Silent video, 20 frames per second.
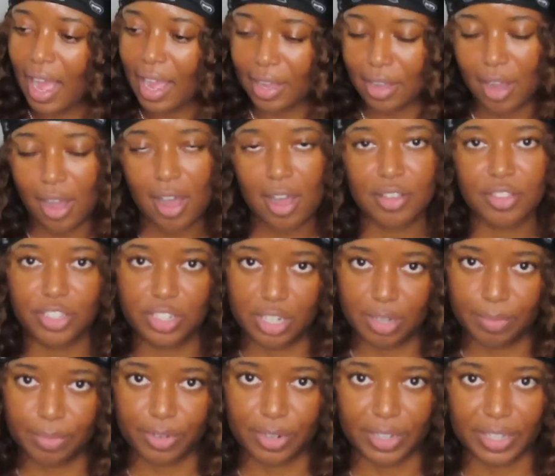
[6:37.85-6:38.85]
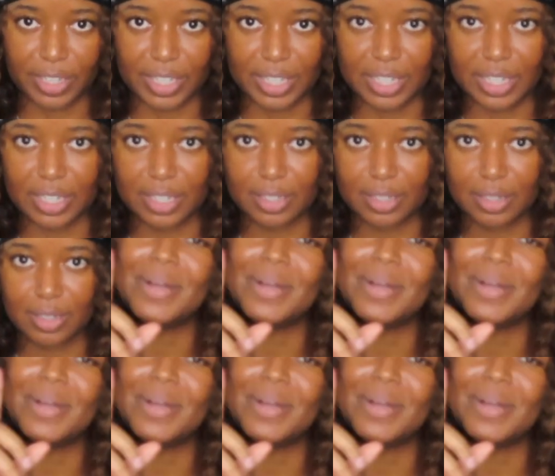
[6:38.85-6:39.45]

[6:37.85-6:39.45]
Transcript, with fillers: I called the number again,